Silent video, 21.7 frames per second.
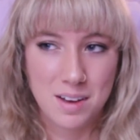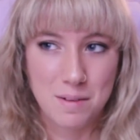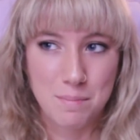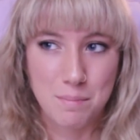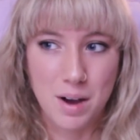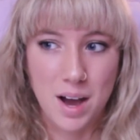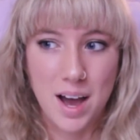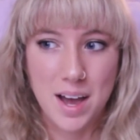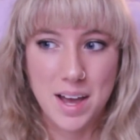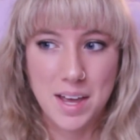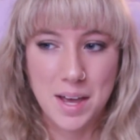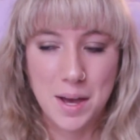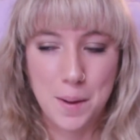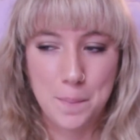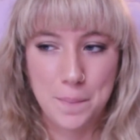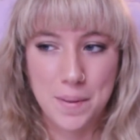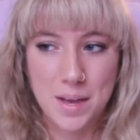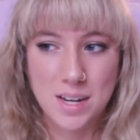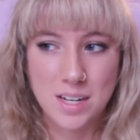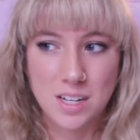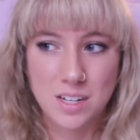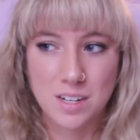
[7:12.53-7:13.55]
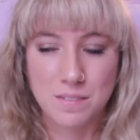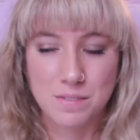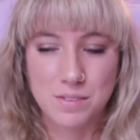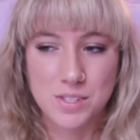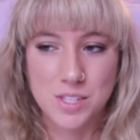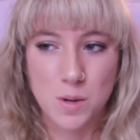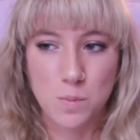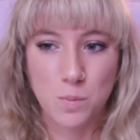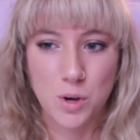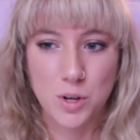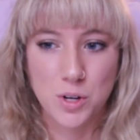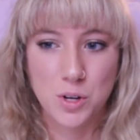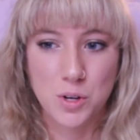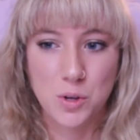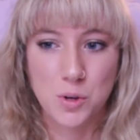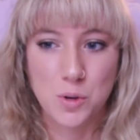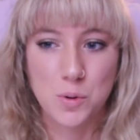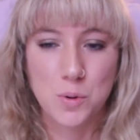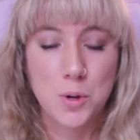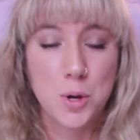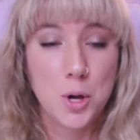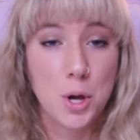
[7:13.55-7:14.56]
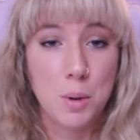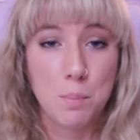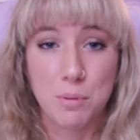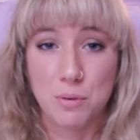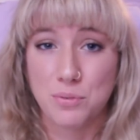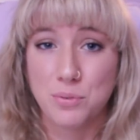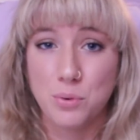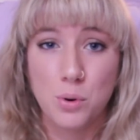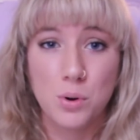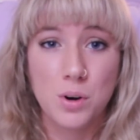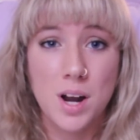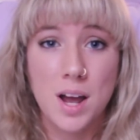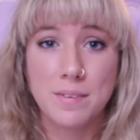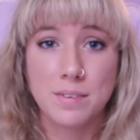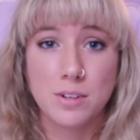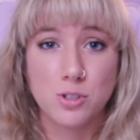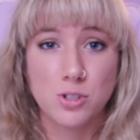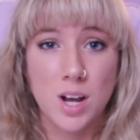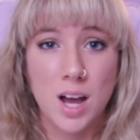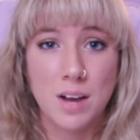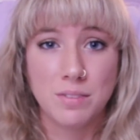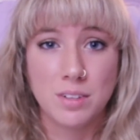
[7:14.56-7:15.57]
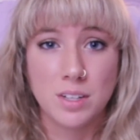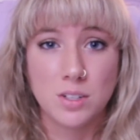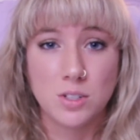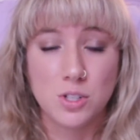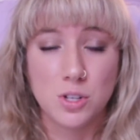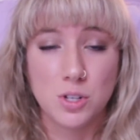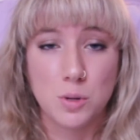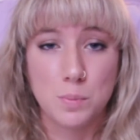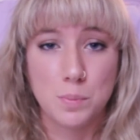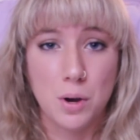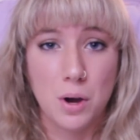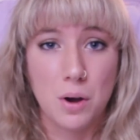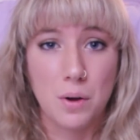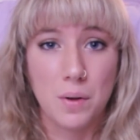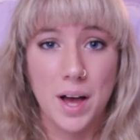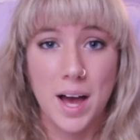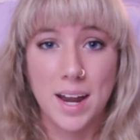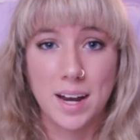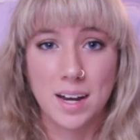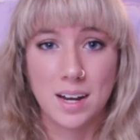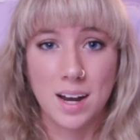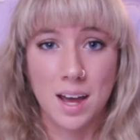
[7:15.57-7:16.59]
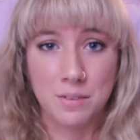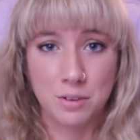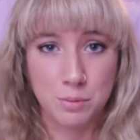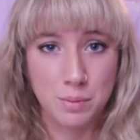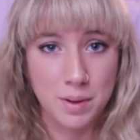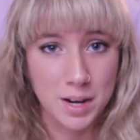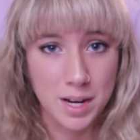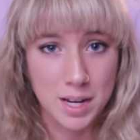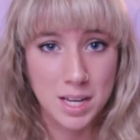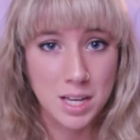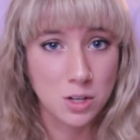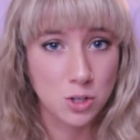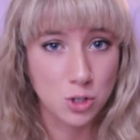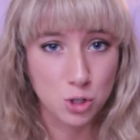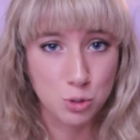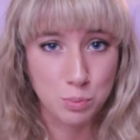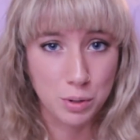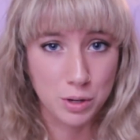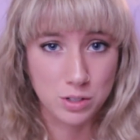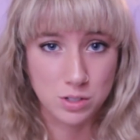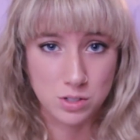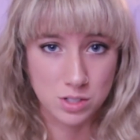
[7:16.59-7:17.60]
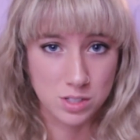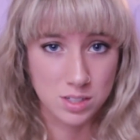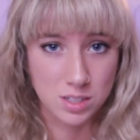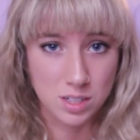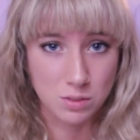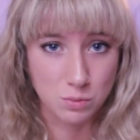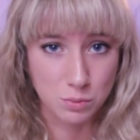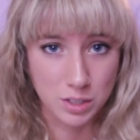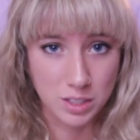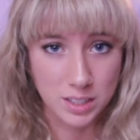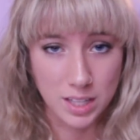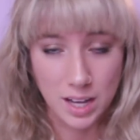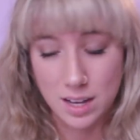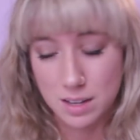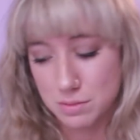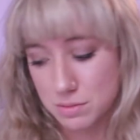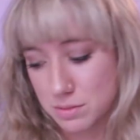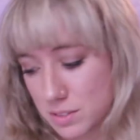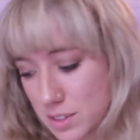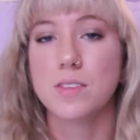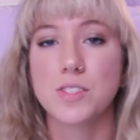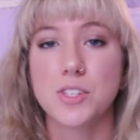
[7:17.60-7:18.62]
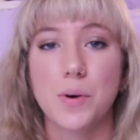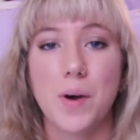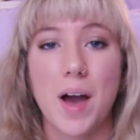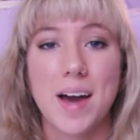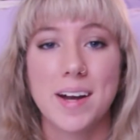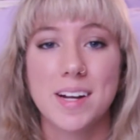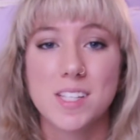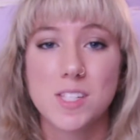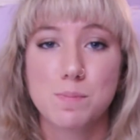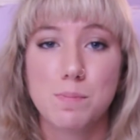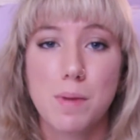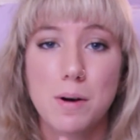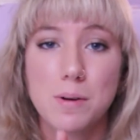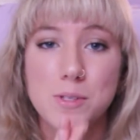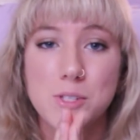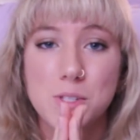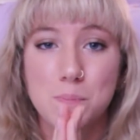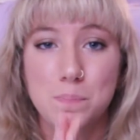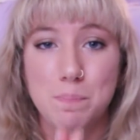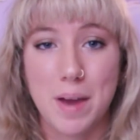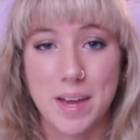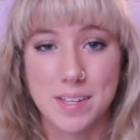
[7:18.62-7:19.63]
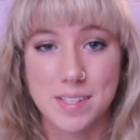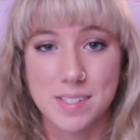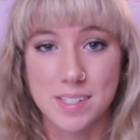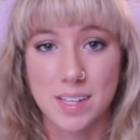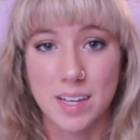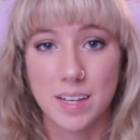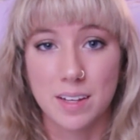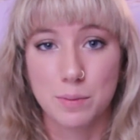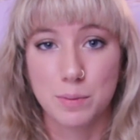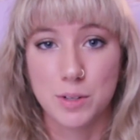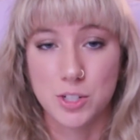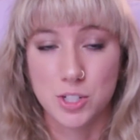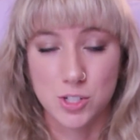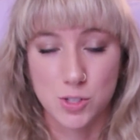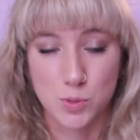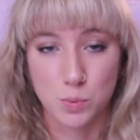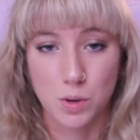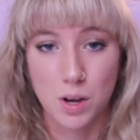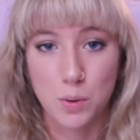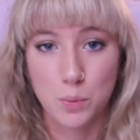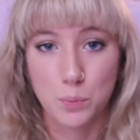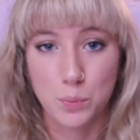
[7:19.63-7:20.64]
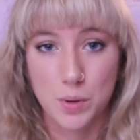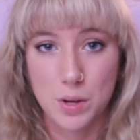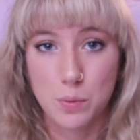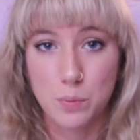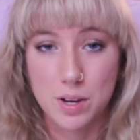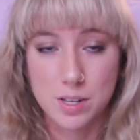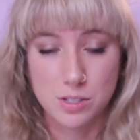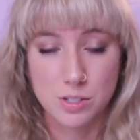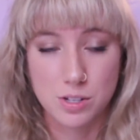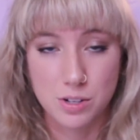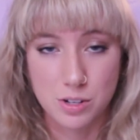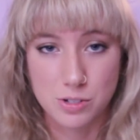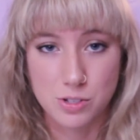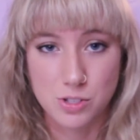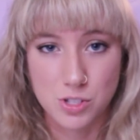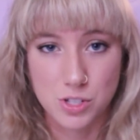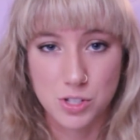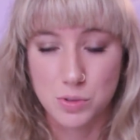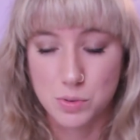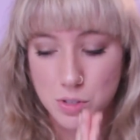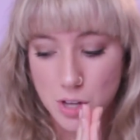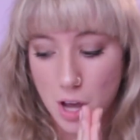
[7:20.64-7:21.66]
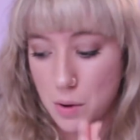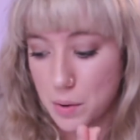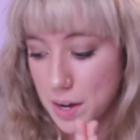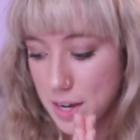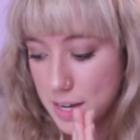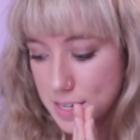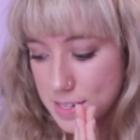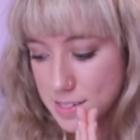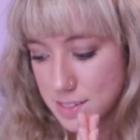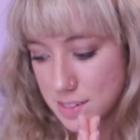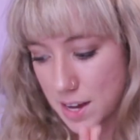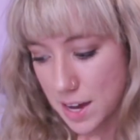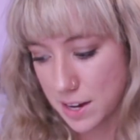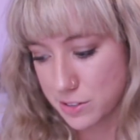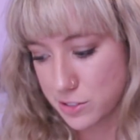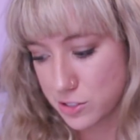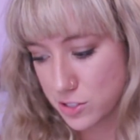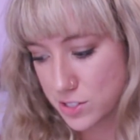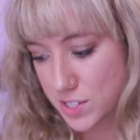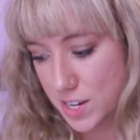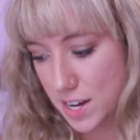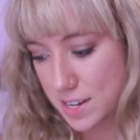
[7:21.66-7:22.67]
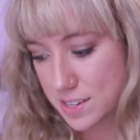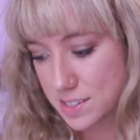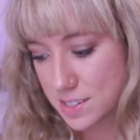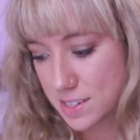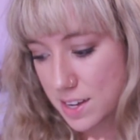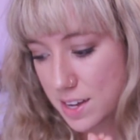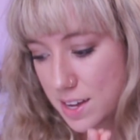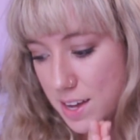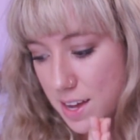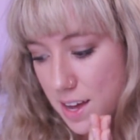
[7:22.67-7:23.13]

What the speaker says: My opinion of someone who, before ever traveling to Nepal, had never met a Hindu person in real life. So at its most basic, which is what we Westerners do, yoga is an exercise.